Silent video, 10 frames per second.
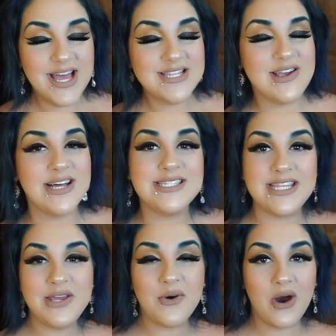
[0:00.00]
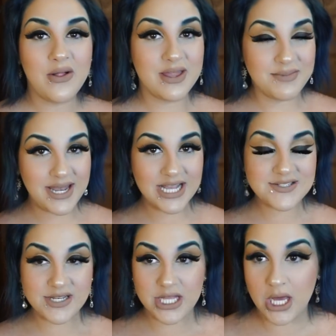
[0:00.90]
So I'll see you all in my next
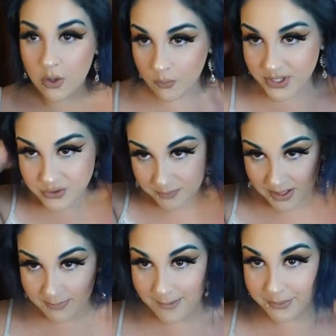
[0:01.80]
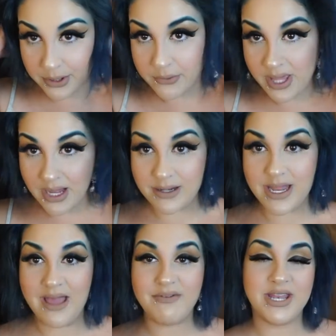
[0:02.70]
video, which will be my blue hair
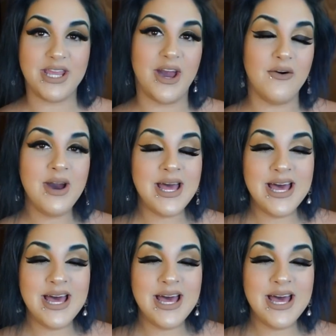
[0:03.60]
dye video.